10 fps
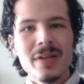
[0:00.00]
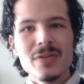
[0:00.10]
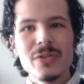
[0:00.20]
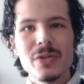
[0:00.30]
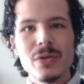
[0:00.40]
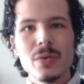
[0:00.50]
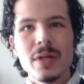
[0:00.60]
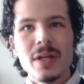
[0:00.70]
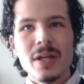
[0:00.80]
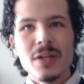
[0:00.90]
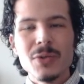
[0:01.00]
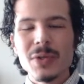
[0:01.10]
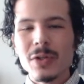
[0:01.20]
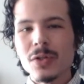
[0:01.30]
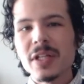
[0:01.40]
So you
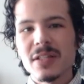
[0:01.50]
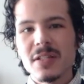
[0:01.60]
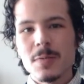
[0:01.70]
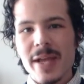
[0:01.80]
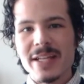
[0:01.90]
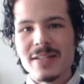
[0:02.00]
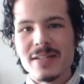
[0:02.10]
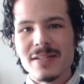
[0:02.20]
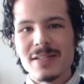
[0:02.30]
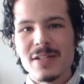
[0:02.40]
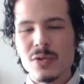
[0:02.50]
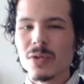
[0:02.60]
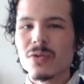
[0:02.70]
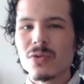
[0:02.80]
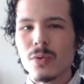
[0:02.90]
can look at these paintings and you
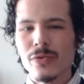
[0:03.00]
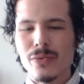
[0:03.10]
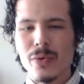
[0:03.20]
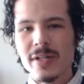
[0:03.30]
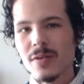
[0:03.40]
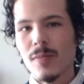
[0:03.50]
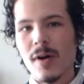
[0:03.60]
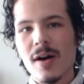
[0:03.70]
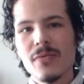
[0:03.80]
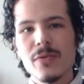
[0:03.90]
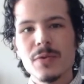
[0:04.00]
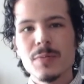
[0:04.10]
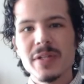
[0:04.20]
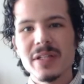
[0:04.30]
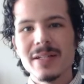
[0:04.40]
can sort of write them off as
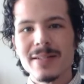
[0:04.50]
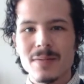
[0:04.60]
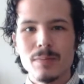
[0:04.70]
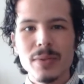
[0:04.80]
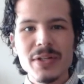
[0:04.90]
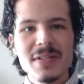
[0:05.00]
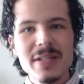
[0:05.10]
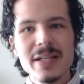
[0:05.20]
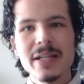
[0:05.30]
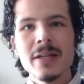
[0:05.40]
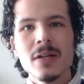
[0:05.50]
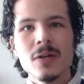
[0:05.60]
being simplistic